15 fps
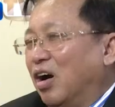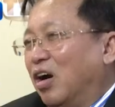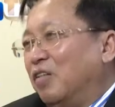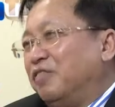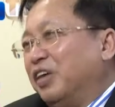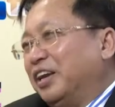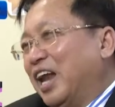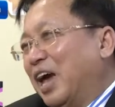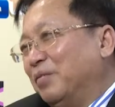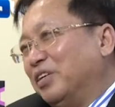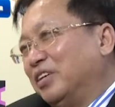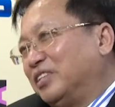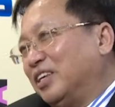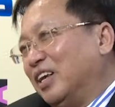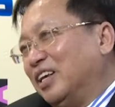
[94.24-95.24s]
Oh, Vietnam
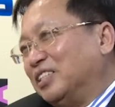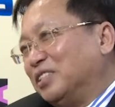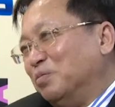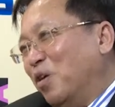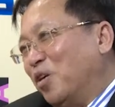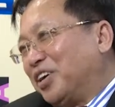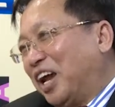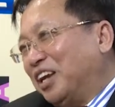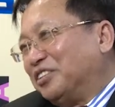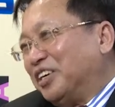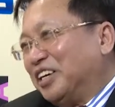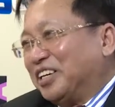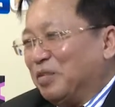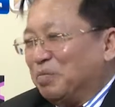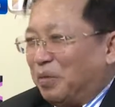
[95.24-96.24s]
is a small
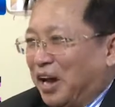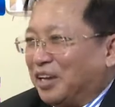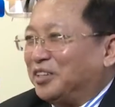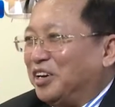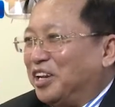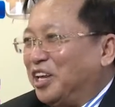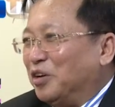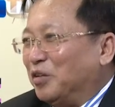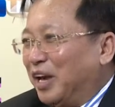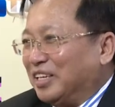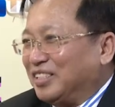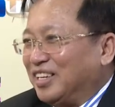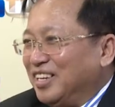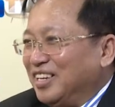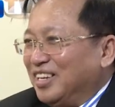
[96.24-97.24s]
country compared to the US,
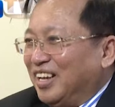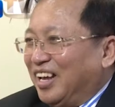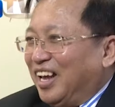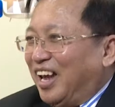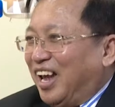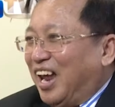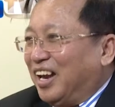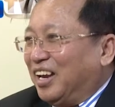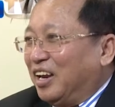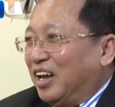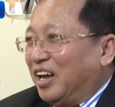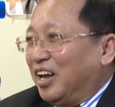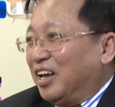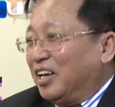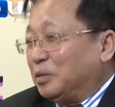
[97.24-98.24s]
and
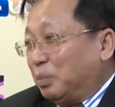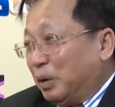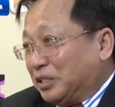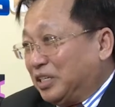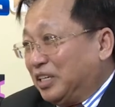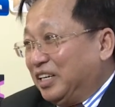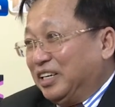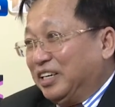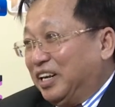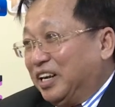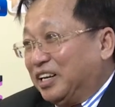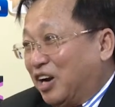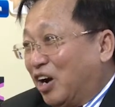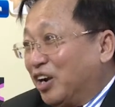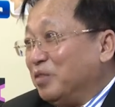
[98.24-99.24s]
especially the
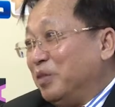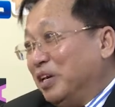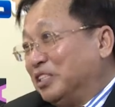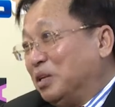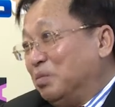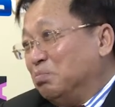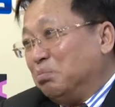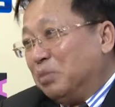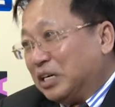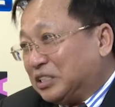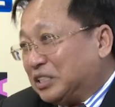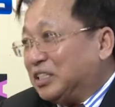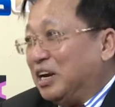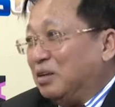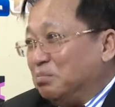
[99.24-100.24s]
economy is much
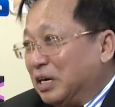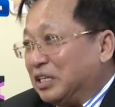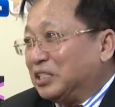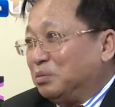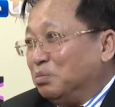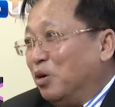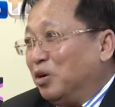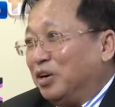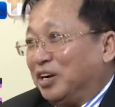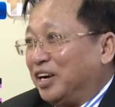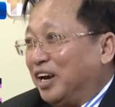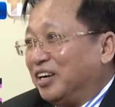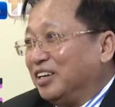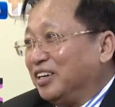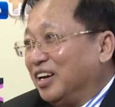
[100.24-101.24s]
smaller
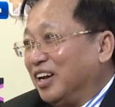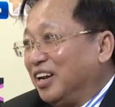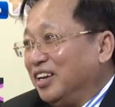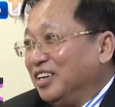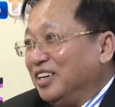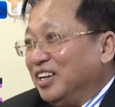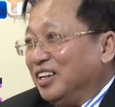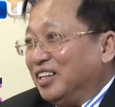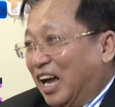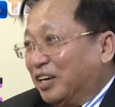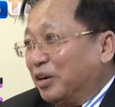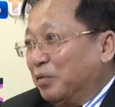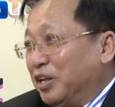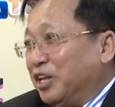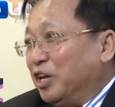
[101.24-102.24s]
than that
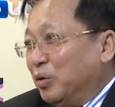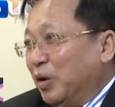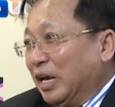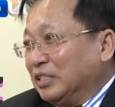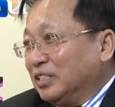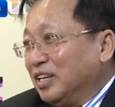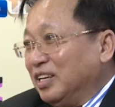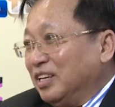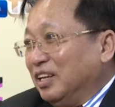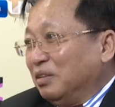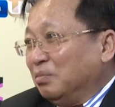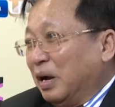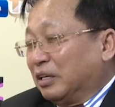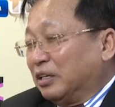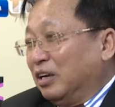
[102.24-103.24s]
of the US.
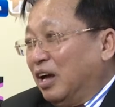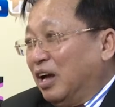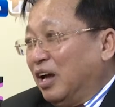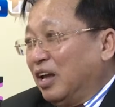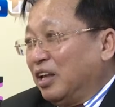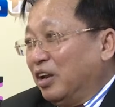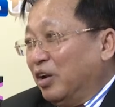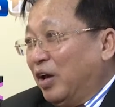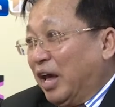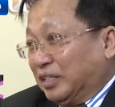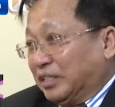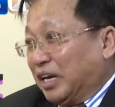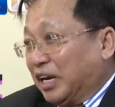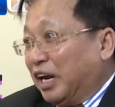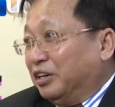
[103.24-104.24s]
But
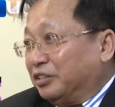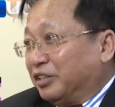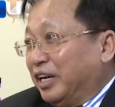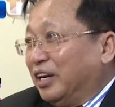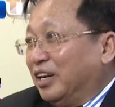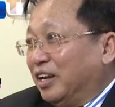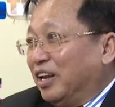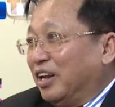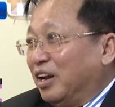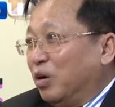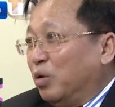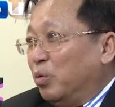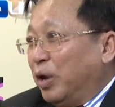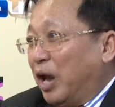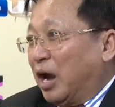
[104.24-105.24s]
as a country,
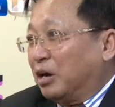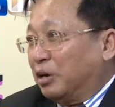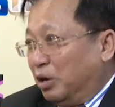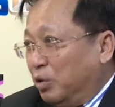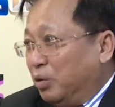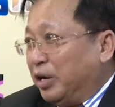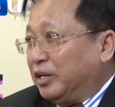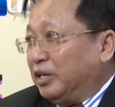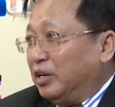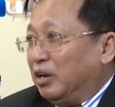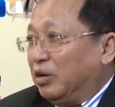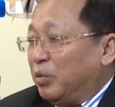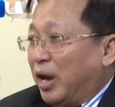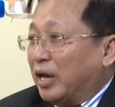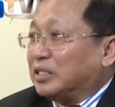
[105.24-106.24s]
we are growing,
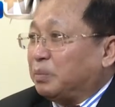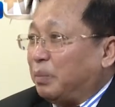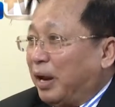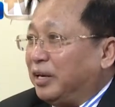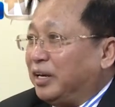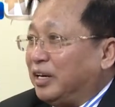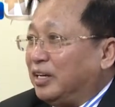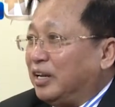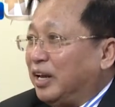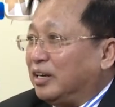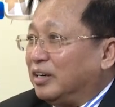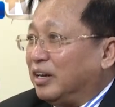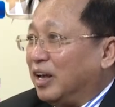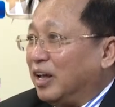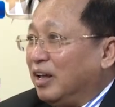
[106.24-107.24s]
we are expanding,
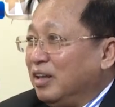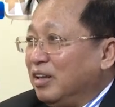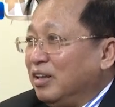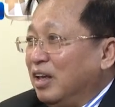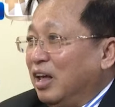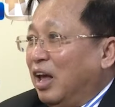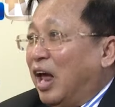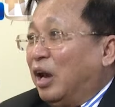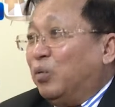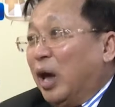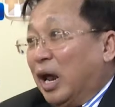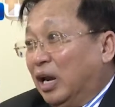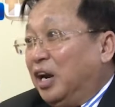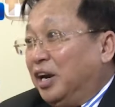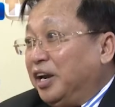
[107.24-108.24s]
and we
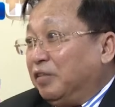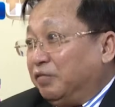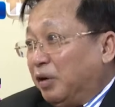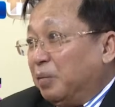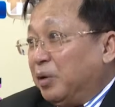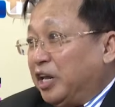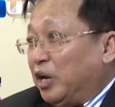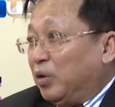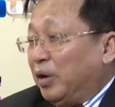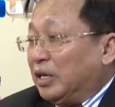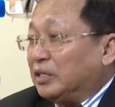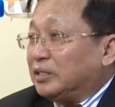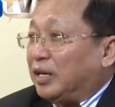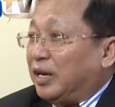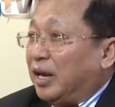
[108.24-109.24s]
are learning from the
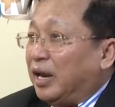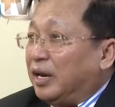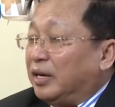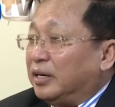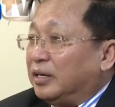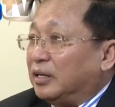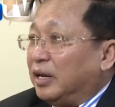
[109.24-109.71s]
US. And